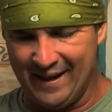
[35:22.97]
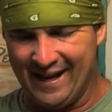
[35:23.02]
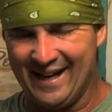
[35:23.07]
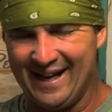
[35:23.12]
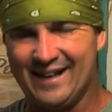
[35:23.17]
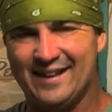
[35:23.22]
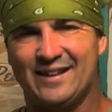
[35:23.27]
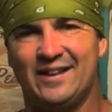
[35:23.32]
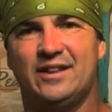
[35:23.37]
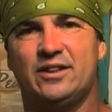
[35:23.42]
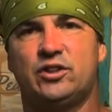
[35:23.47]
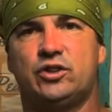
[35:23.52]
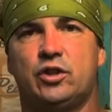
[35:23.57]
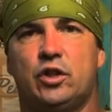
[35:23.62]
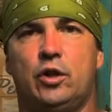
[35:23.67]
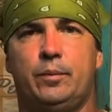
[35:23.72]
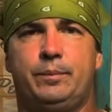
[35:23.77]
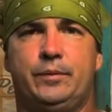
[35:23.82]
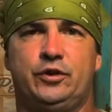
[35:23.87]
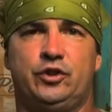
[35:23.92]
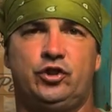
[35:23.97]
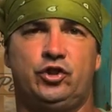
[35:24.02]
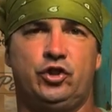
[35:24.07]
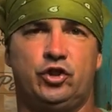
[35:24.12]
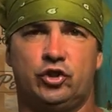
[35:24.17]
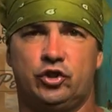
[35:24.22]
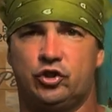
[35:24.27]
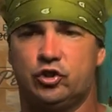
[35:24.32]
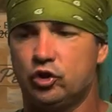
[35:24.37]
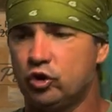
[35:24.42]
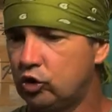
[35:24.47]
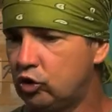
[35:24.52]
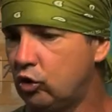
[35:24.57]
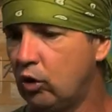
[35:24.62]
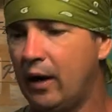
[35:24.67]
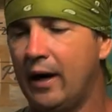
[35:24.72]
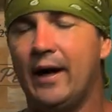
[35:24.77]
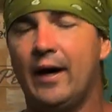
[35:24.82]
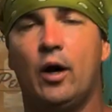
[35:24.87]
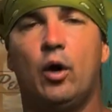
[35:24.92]
bag this up as just
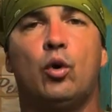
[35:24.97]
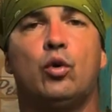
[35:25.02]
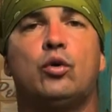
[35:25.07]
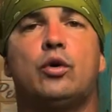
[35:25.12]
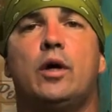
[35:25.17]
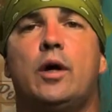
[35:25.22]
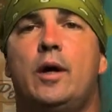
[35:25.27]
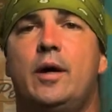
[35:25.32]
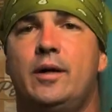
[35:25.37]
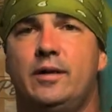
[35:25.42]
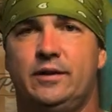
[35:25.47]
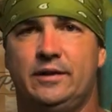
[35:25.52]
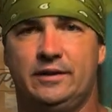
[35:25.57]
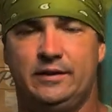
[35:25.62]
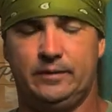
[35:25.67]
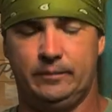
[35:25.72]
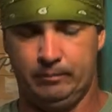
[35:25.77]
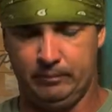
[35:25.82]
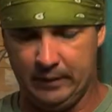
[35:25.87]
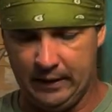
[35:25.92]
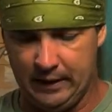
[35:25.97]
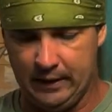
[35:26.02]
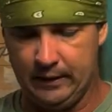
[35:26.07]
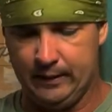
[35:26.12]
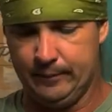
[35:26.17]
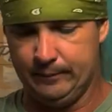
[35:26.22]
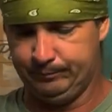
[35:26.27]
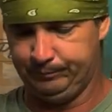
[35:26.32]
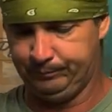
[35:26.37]
ground meat.